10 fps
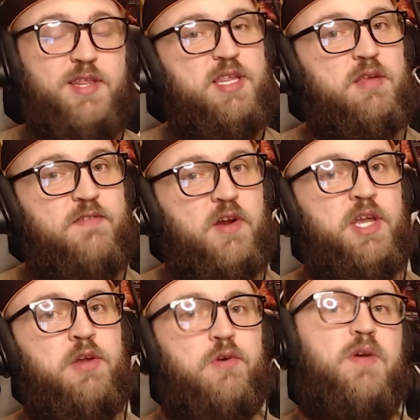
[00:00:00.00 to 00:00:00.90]
This is a very
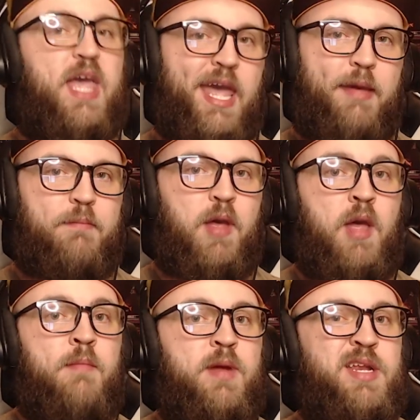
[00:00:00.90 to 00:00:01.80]
new game,
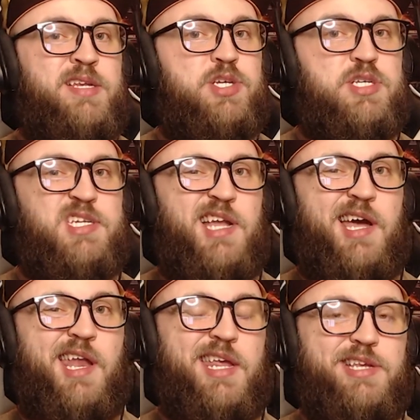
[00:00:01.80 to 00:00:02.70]
but it's just
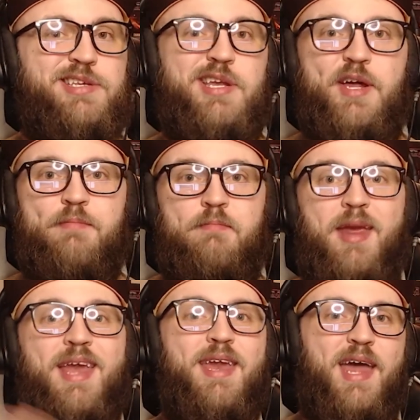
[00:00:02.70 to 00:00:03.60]
not
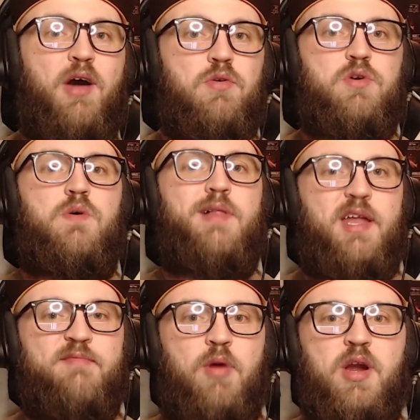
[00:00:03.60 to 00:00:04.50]
made it out to a lot
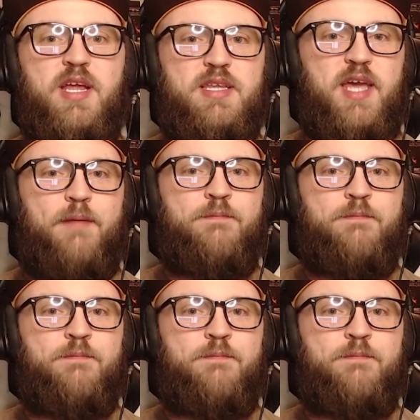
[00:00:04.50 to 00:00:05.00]
of markets yet.